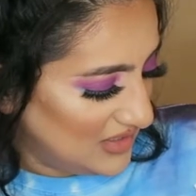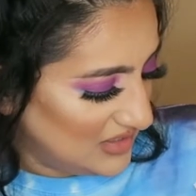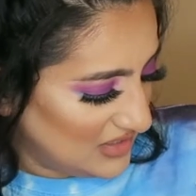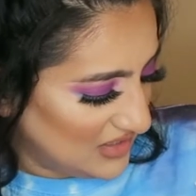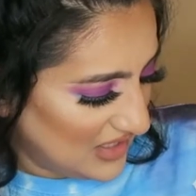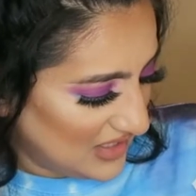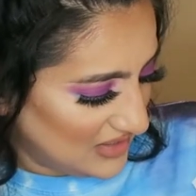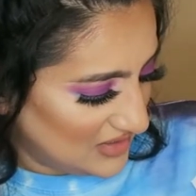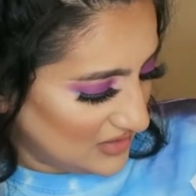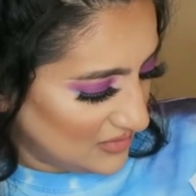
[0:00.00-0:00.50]
is
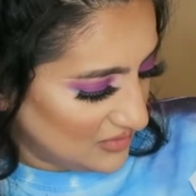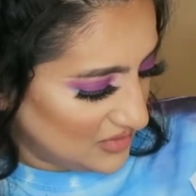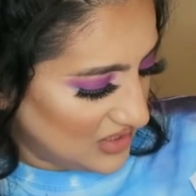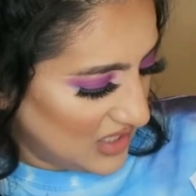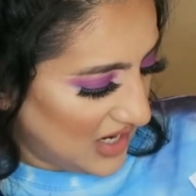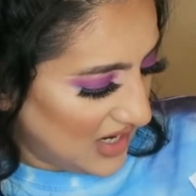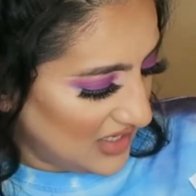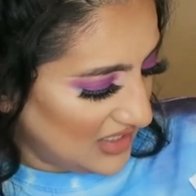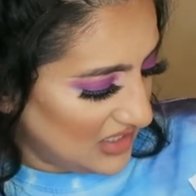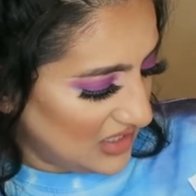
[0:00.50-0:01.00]
like some
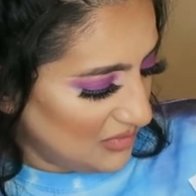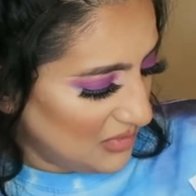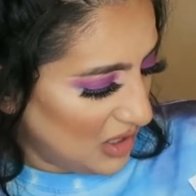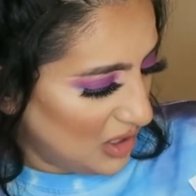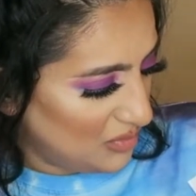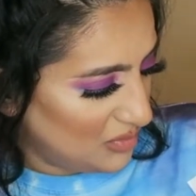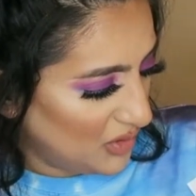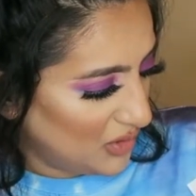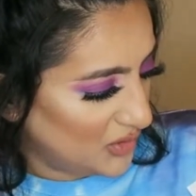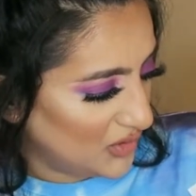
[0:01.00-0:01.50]
tiny
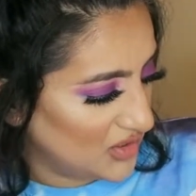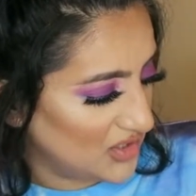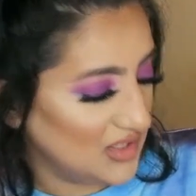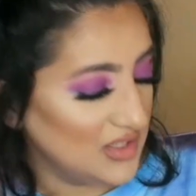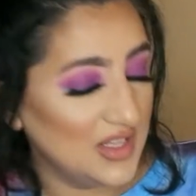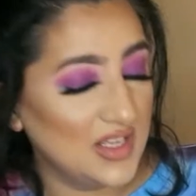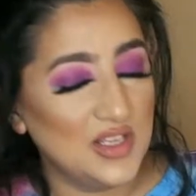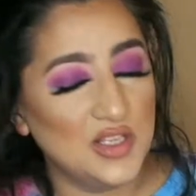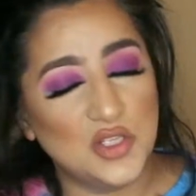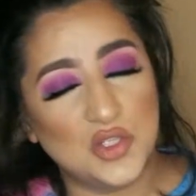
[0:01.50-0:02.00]
amount of product in
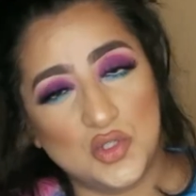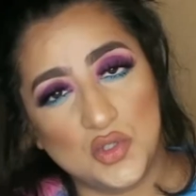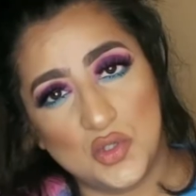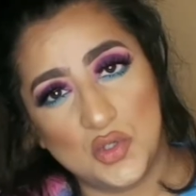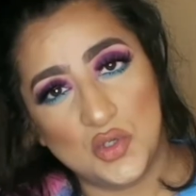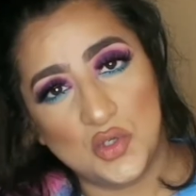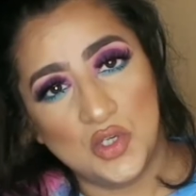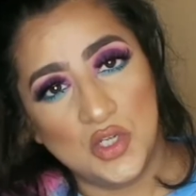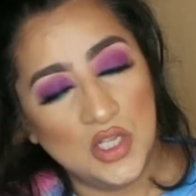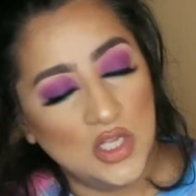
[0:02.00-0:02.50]
there.
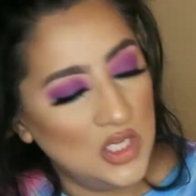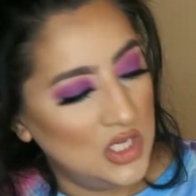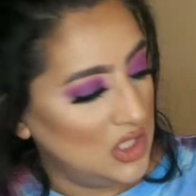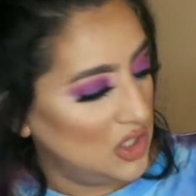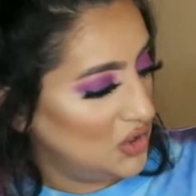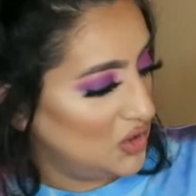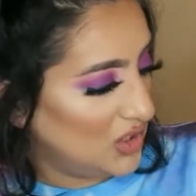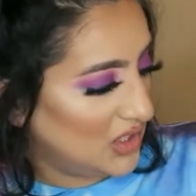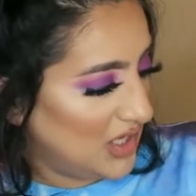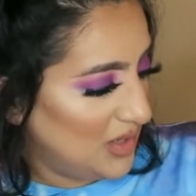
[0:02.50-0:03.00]
So
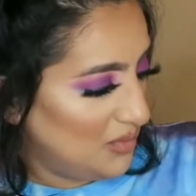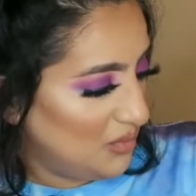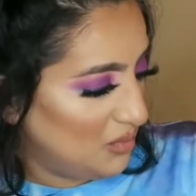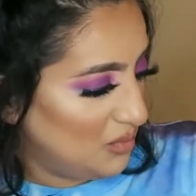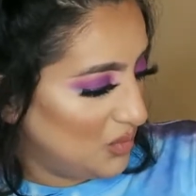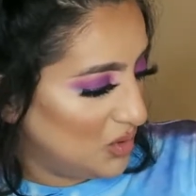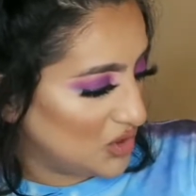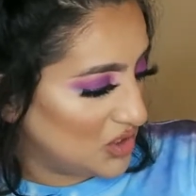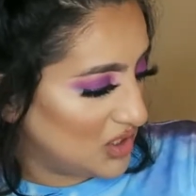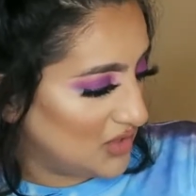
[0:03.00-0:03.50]
you don't get
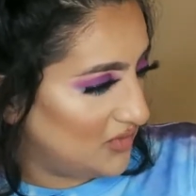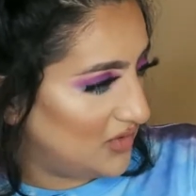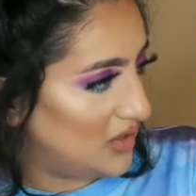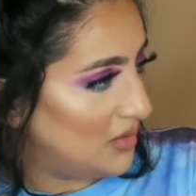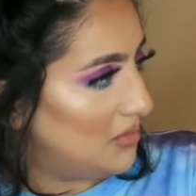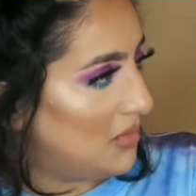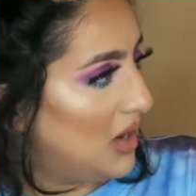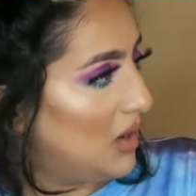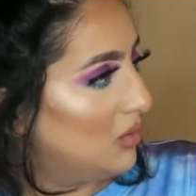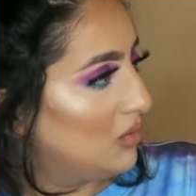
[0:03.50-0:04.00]
much of an
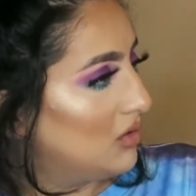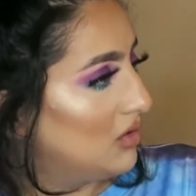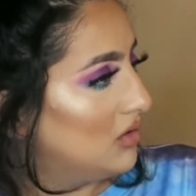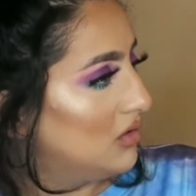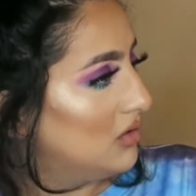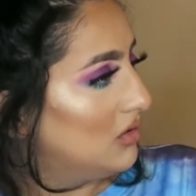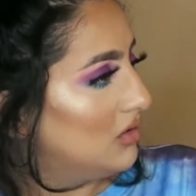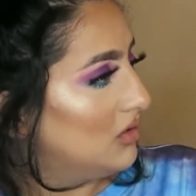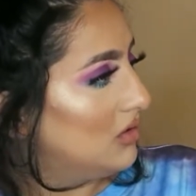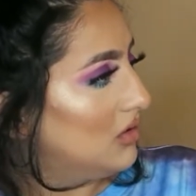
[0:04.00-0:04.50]
amount
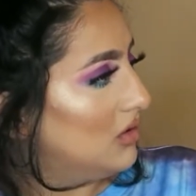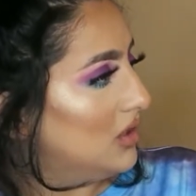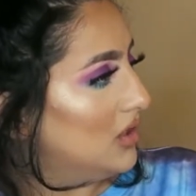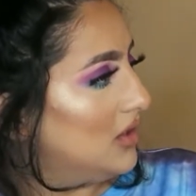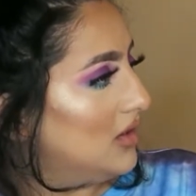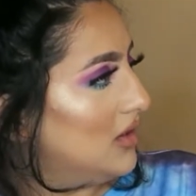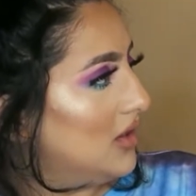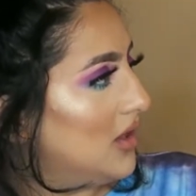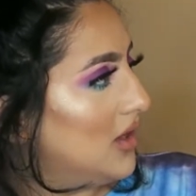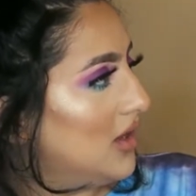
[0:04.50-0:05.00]

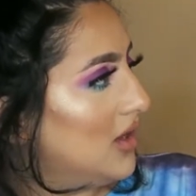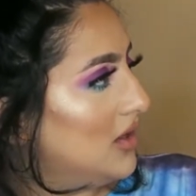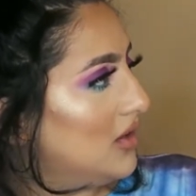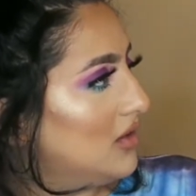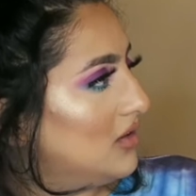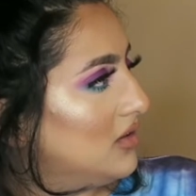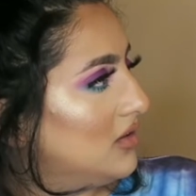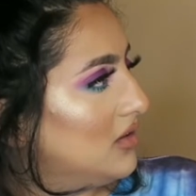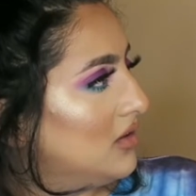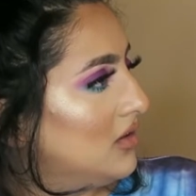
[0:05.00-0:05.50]
in there.
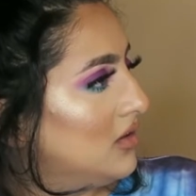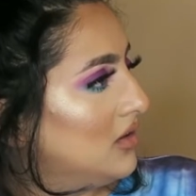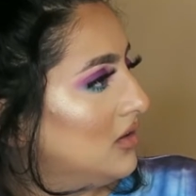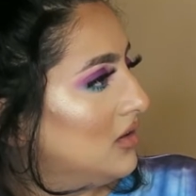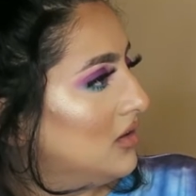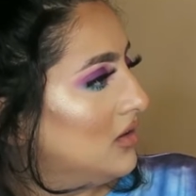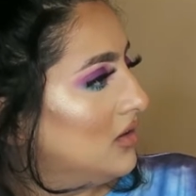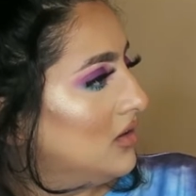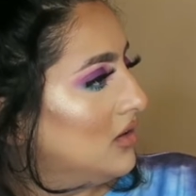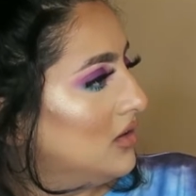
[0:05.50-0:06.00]

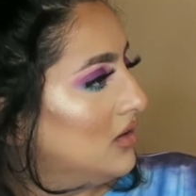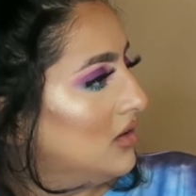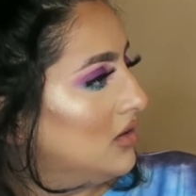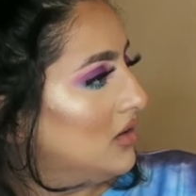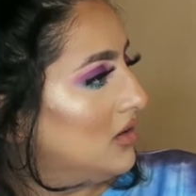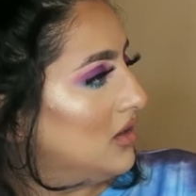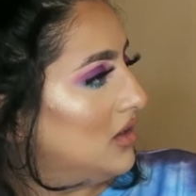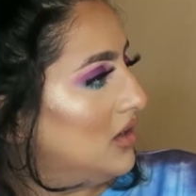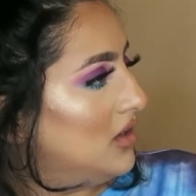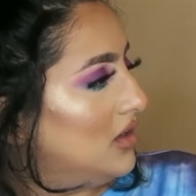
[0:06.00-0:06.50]

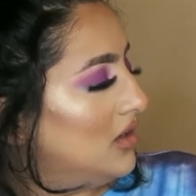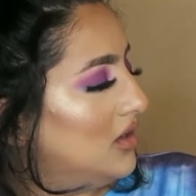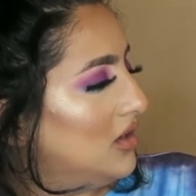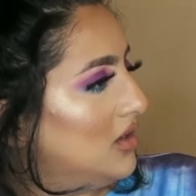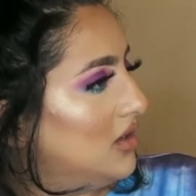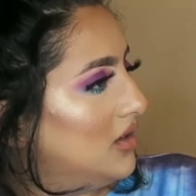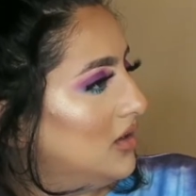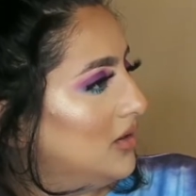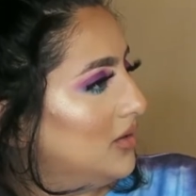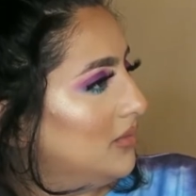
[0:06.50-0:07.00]

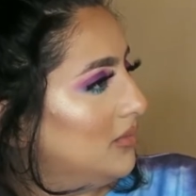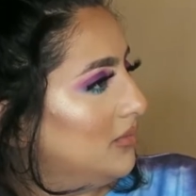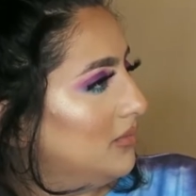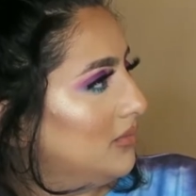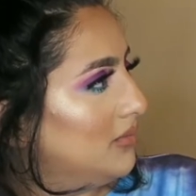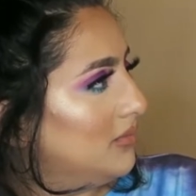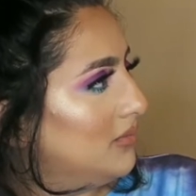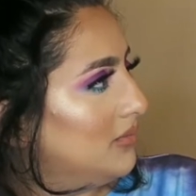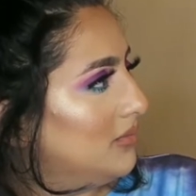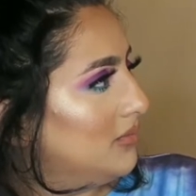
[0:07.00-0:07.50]

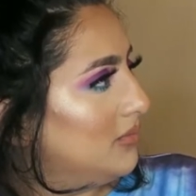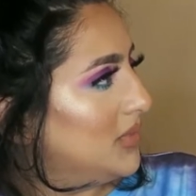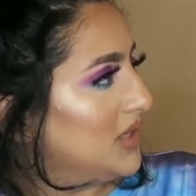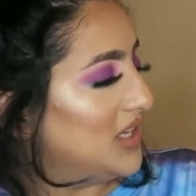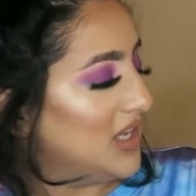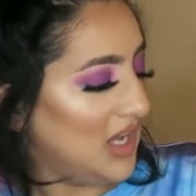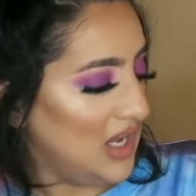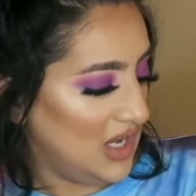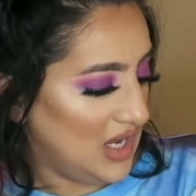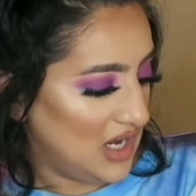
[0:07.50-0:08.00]
Um, but
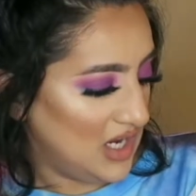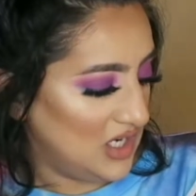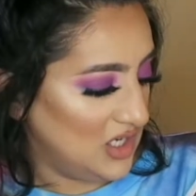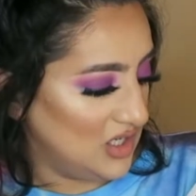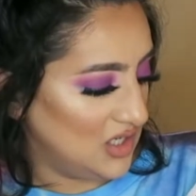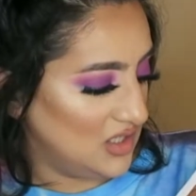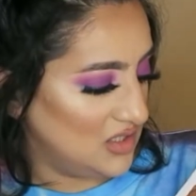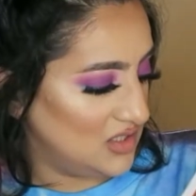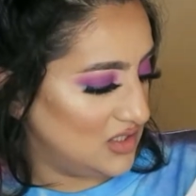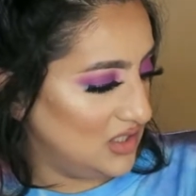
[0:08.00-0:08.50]
yeah, I can
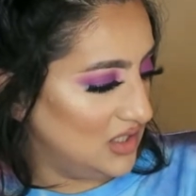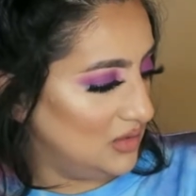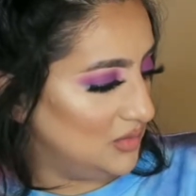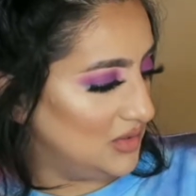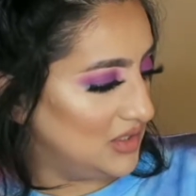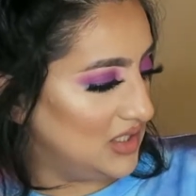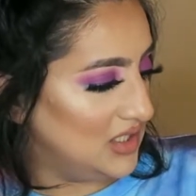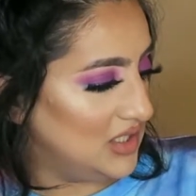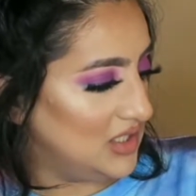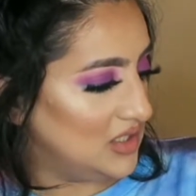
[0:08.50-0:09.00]
conceal
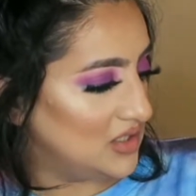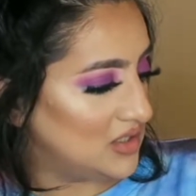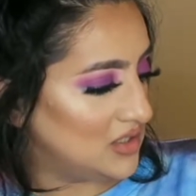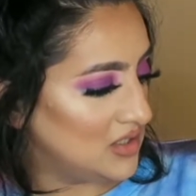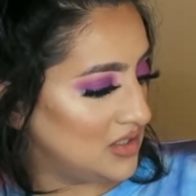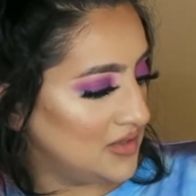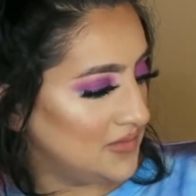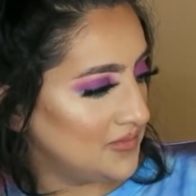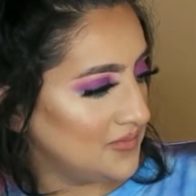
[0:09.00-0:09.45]
with these.